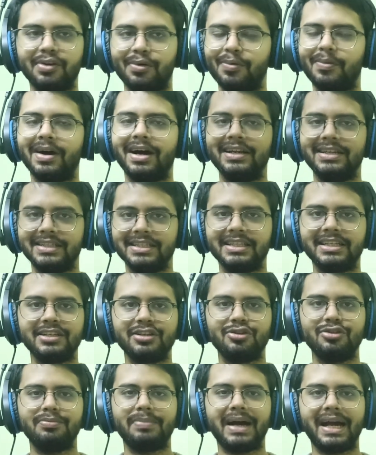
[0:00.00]
So until
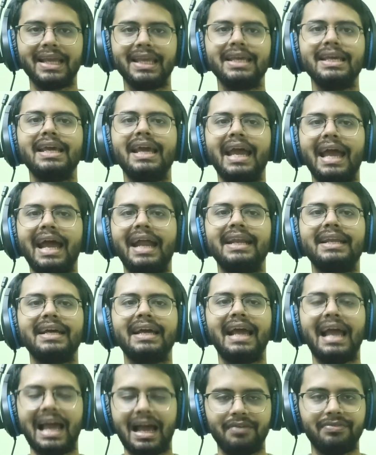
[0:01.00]
then, goodbye
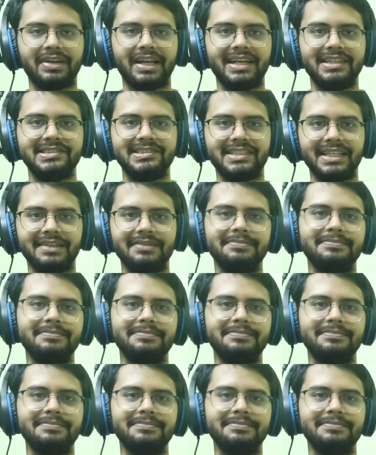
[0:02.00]
and have a nice